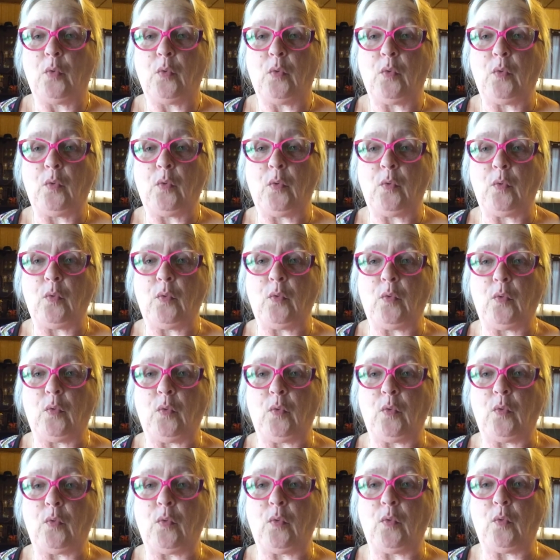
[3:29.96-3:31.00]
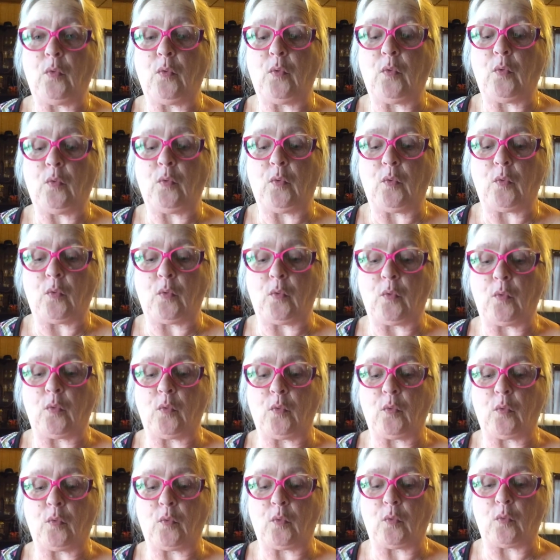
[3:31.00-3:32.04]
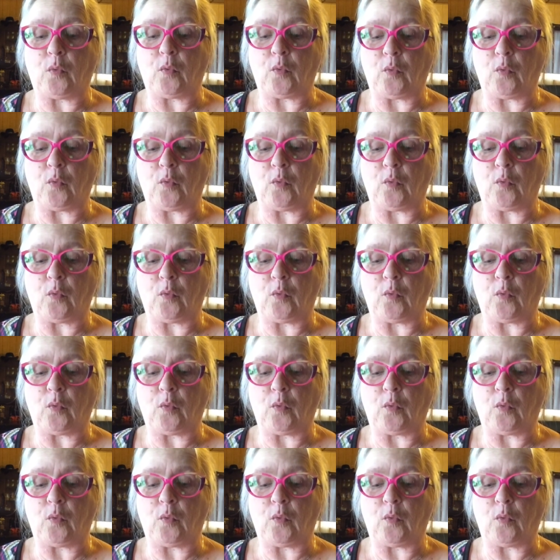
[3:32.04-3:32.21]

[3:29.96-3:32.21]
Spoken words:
No one is speaking in this clip.